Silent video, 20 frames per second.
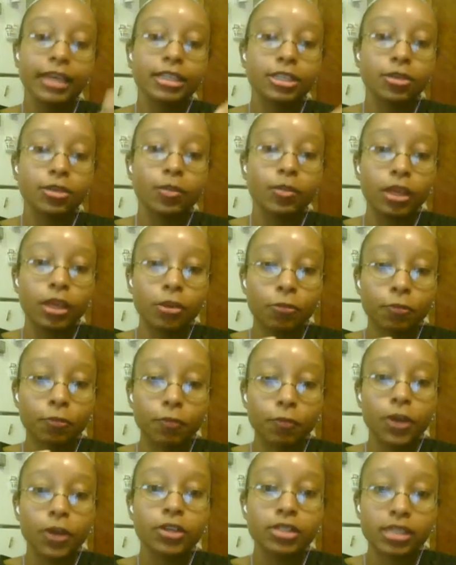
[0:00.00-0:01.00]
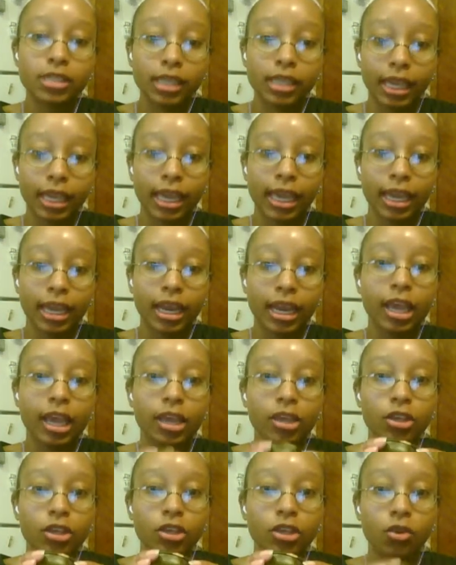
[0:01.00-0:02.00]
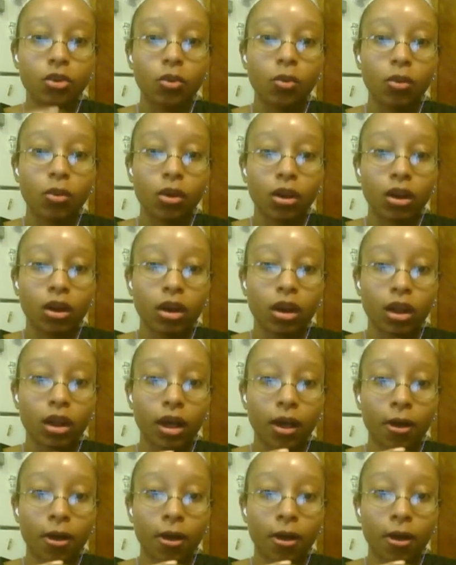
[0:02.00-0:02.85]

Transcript: So when you first get your